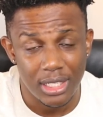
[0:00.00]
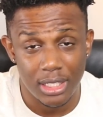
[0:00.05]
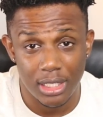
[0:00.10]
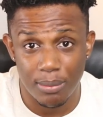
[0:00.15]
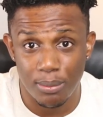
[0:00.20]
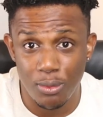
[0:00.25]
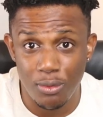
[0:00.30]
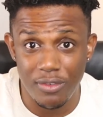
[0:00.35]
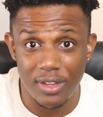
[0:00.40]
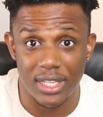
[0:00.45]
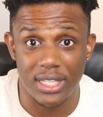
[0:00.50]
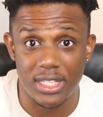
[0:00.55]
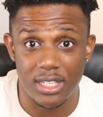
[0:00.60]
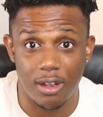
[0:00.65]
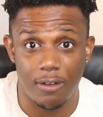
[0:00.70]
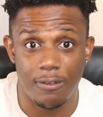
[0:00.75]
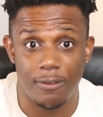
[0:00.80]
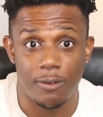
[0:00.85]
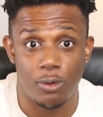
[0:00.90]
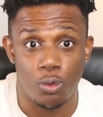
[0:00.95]
the movie
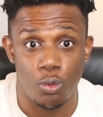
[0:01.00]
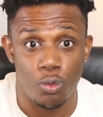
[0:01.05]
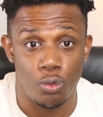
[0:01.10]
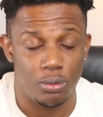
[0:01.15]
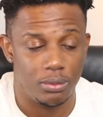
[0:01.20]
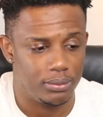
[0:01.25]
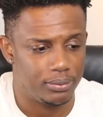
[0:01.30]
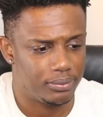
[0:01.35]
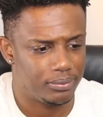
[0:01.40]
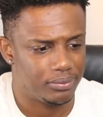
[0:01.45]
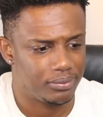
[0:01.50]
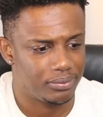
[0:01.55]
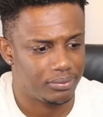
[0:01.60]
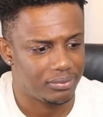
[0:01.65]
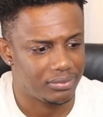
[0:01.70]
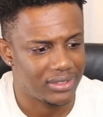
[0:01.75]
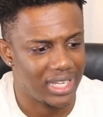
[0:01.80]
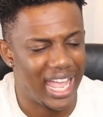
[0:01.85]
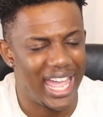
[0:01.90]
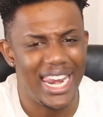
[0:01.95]
itself,
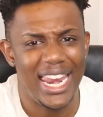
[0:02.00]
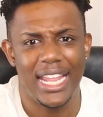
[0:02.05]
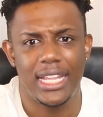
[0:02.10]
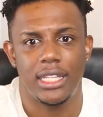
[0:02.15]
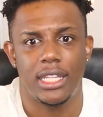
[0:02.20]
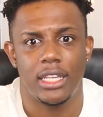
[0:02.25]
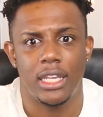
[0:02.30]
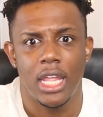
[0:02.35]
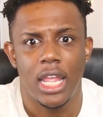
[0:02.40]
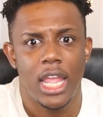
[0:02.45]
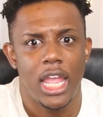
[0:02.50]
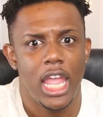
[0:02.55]
I liked it.